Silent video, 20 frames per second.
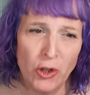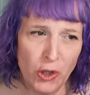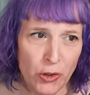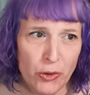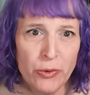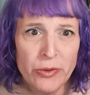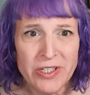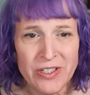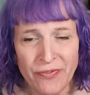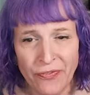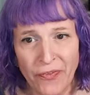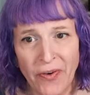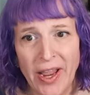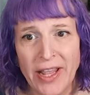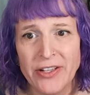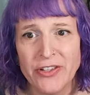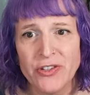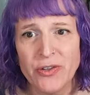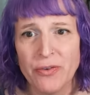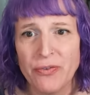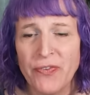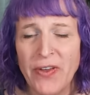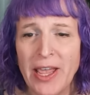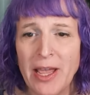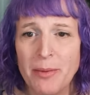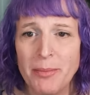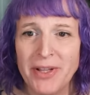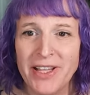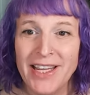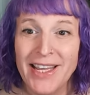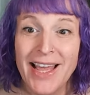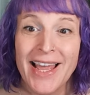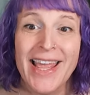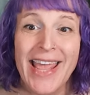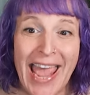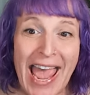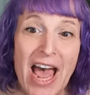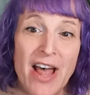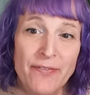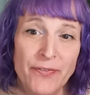lose friends or family
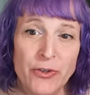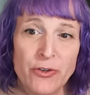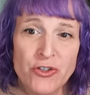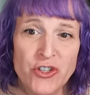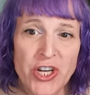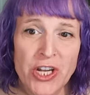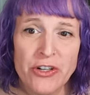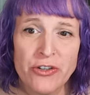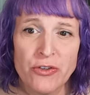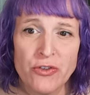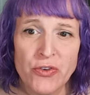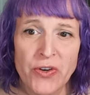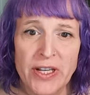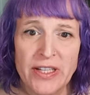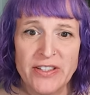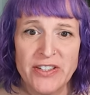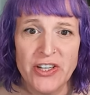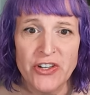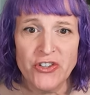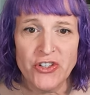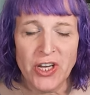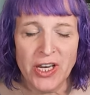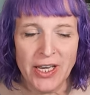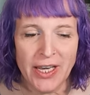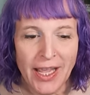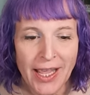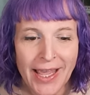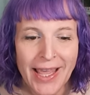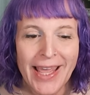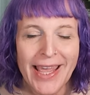after gender transition,